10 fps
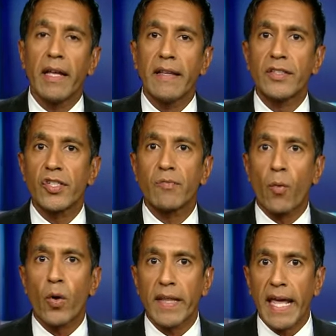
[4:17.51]
This is
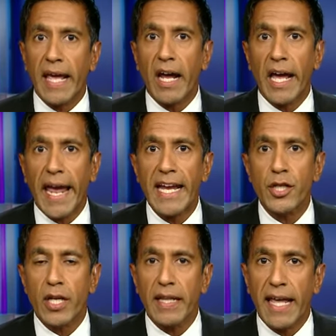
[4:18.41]
more the
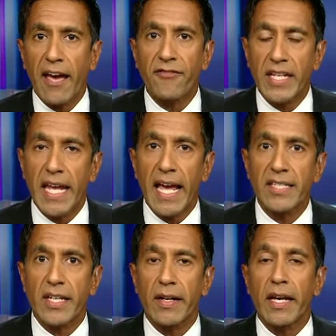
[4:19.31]
NIH and the
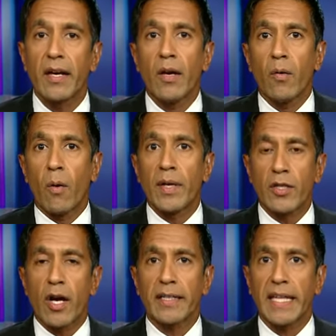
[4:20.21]
FDA's area. When we
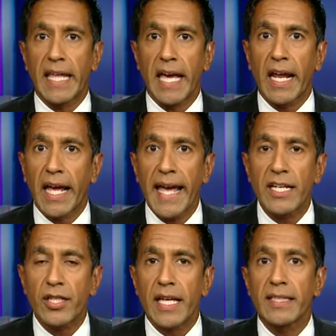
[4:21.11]
talk to the
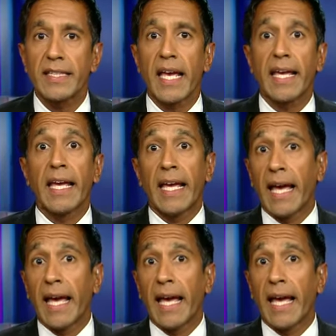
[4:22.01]
NIH, they say